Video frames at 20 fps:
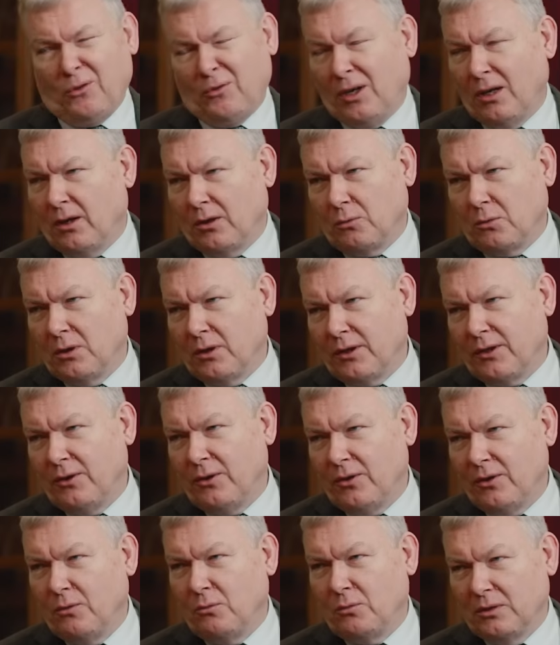it was hard work and
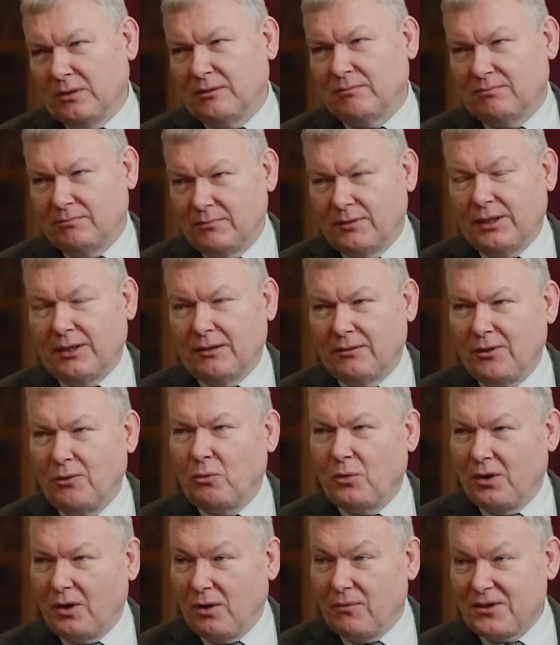you didn't
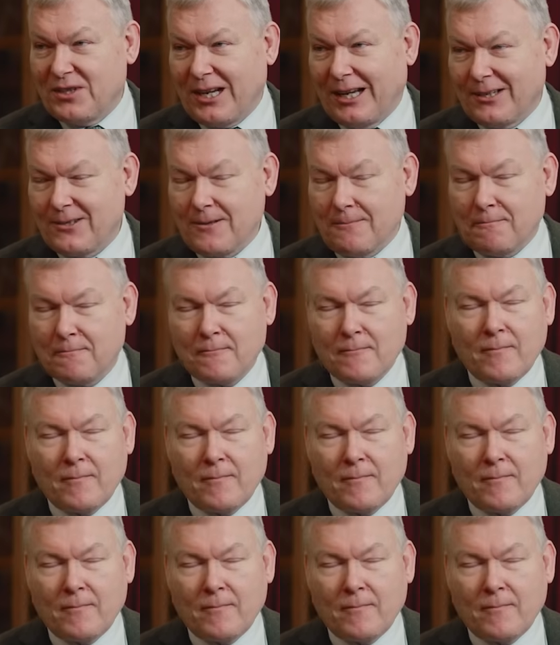want to overtax them.